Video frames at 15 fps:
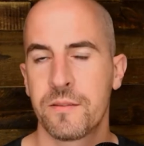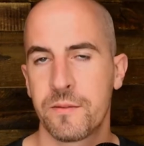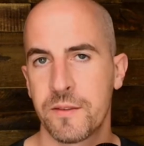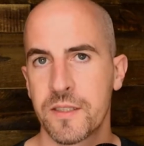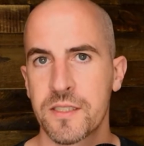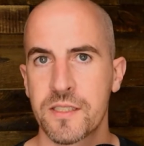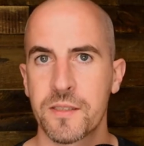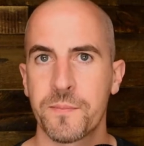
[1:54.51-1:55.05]

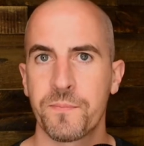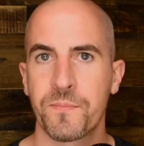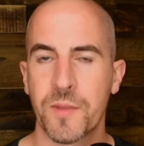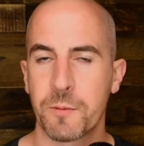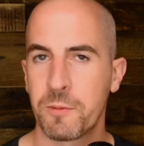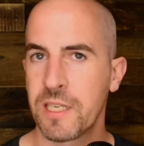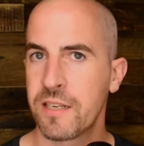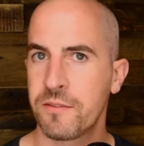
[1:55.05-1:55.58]
First up,
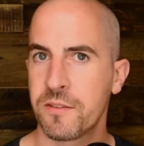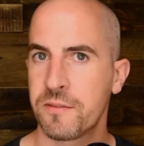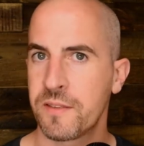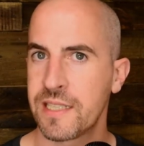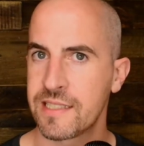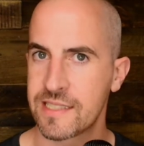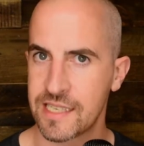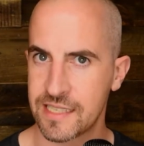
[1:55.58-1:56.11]
we have a
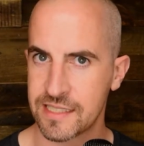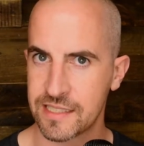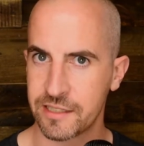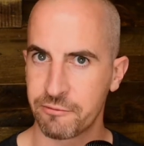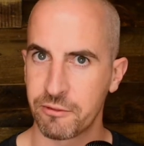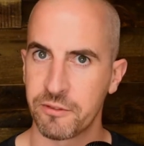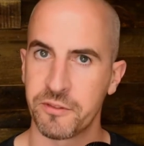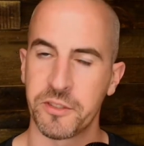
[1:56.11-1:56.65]

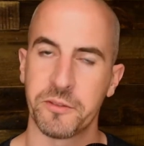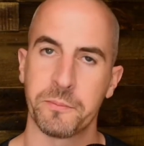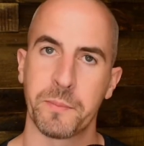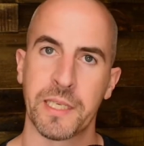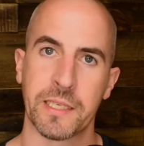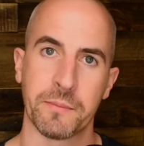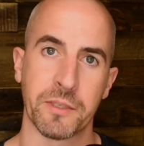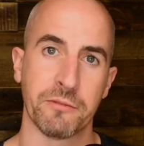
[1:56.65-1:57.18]
fantastic review
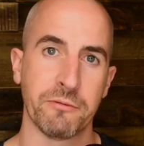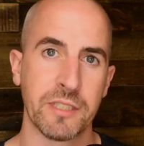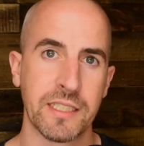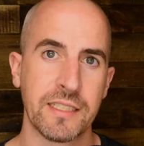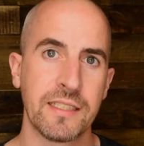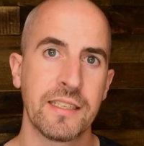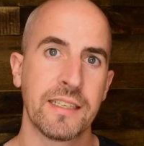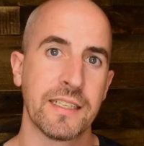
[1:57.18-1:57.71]
paper
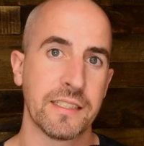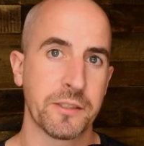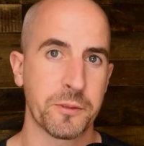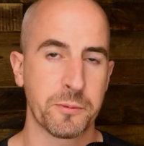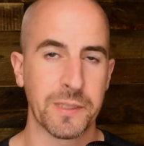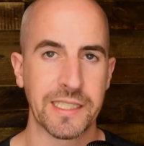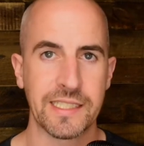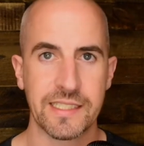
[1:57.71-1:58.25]
written in
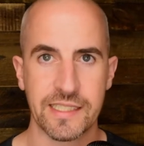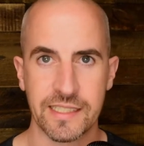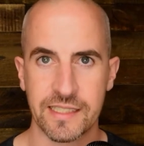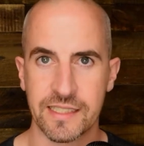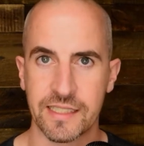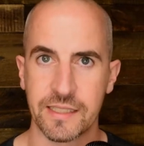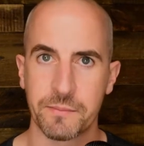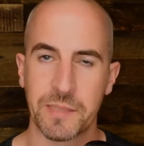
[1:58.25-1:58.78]

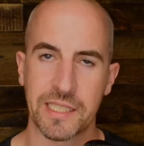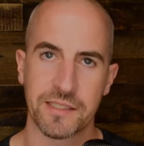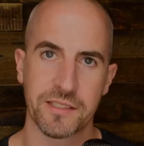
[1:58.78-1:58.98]
2016 by